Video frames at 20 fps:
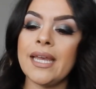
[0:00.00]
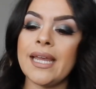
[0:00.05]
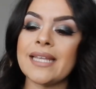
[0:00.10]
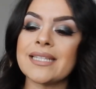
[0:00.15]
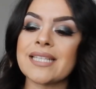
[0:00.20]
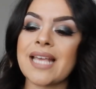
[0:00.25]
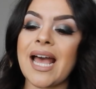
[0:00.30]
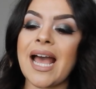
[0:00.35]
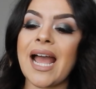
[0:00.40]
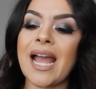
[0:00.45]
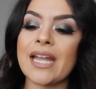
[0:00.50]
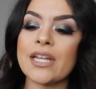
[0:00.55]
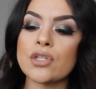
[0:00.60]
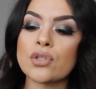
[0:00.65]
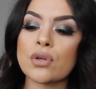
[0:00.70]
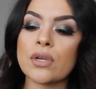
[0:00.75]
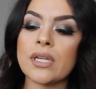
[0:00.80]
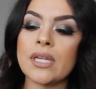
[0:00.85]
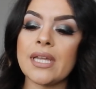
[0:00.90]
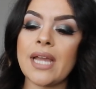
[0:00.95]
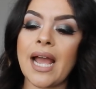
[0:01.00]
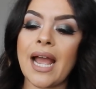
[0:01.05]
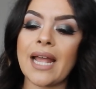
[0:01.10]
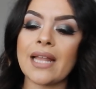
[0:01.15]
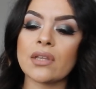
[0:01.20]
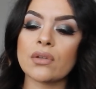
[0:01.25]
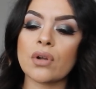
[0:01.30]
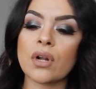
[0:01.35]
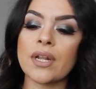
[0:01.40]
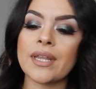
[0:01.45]
It's a hydrating
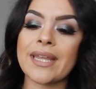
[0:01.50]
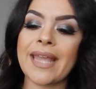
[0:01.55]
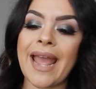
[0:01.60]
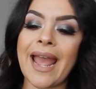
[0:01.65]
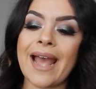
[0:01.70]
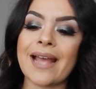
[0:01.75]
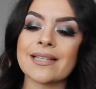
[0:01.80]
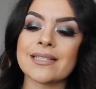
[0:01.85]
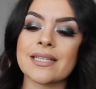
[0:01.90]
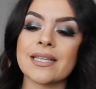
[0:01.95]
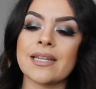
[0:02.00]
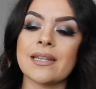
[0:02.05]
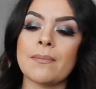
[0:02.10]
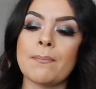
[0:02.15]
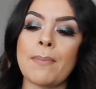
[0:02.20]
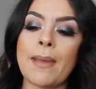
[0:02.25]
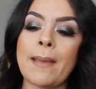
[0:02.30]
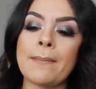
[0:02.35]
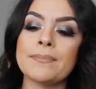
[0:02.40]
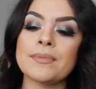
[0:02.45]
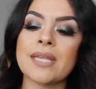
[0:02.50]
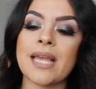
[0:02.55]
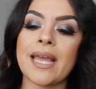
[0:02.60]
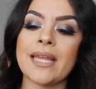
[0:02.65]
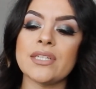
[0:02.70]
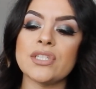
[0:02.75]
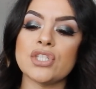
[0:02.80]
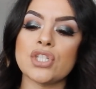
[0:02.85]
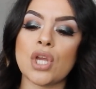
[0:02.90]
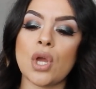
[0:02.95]
hyaluronic acid and
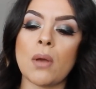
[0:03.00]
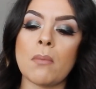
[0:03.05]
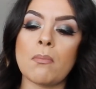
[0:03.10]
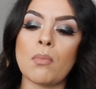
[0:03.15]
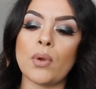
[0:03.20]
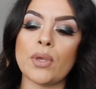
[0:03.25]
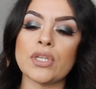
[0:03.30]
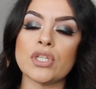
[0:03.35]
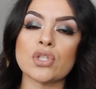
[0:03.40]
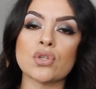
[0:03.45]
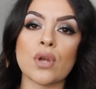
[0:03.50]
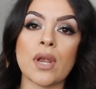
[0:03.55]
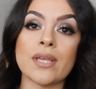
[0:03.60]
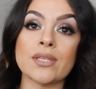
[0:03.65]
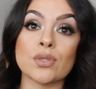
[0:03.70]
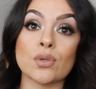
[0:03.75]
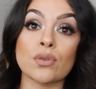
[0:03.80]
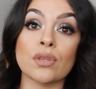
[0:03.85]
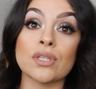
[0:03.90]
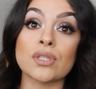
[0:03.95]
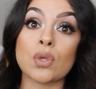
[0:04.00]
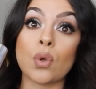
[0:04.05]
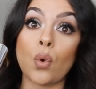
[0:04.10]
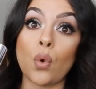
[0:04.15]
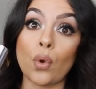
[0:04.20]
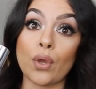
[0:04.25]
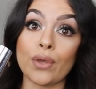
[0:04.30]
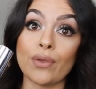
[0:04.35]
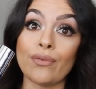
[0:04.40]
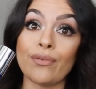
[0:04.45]
peptide gel moisturizer that's
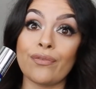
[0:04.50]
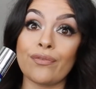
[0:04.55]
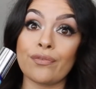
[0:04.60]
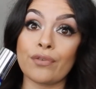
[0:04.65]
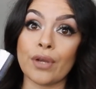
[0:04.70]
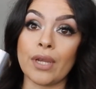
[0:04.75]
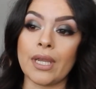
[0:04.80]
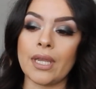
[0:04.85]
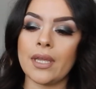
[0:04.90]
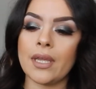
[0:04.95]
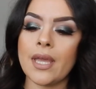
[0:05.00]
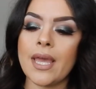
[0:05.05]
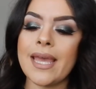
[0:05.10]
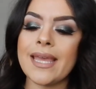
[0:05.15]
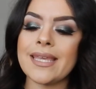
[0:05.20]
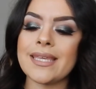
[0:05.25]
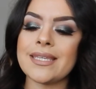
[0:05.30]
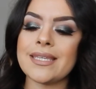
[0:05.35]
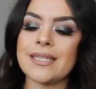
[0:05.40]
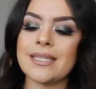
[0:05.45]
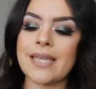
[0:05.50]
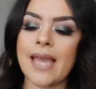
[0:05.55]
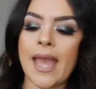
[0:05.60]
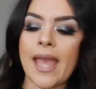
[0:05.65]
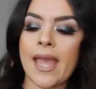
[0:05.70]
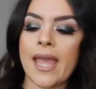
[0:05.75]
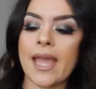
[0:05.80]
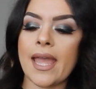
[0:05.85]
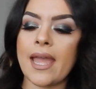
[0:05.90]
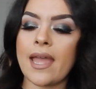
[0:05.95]
oil-free.
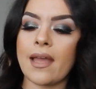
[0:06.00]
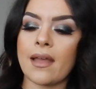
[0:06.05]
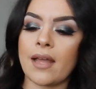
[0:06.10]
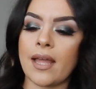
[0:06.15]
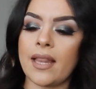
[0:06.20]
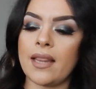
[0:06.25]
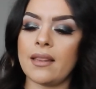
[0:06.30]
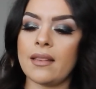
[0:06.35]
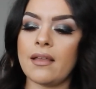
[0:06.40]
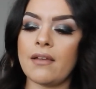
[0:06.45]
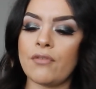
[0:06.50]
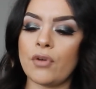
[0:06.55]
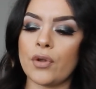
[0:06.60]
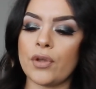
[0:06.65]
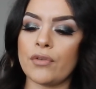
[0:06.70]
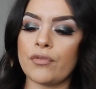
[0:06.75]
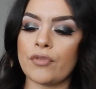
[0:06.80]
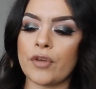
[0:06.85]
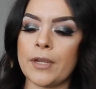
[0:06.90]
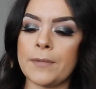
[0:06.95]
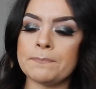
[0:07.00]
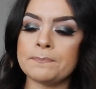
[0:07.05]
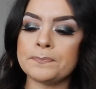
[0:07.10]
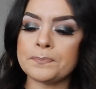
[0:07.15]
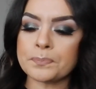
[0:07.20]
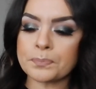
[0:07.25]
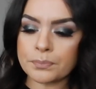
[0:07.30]
Yeah, I love oil-free.